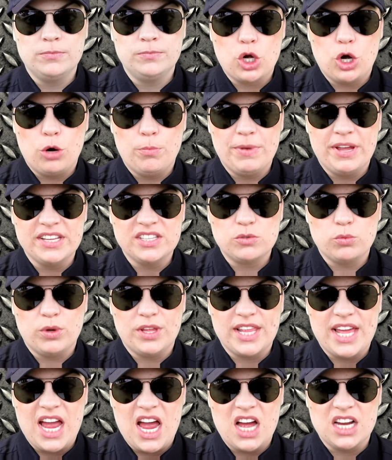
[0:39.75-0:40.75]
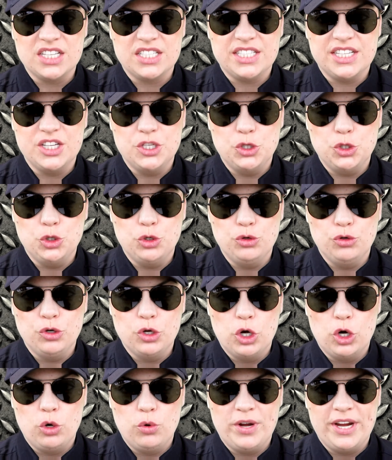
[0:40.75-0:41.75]
Comments without did you
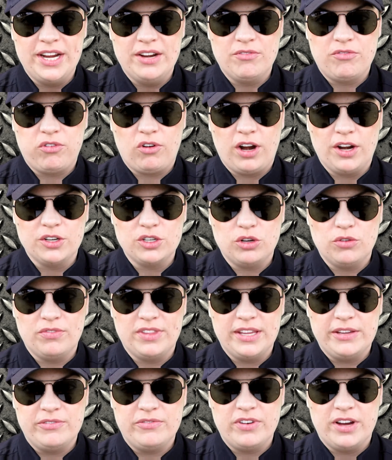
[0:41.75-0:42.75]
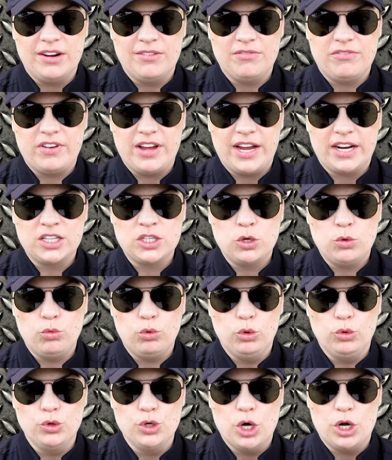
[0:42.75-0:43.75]
know in front of the fun fact
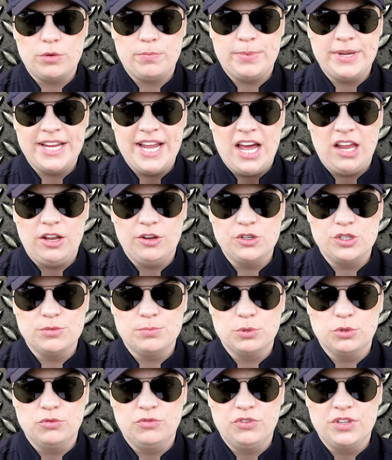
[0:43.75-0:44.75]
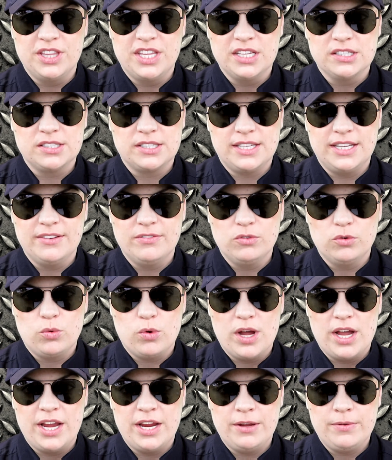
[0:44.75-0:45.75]
will not be eligible for this
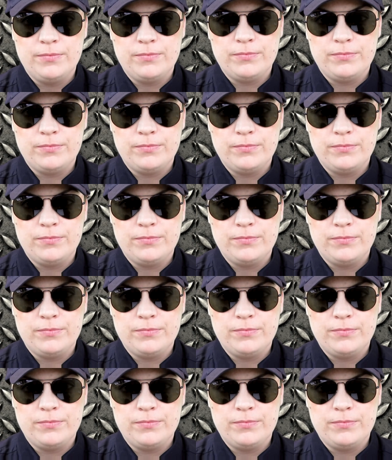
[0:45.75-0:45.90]
giveaway.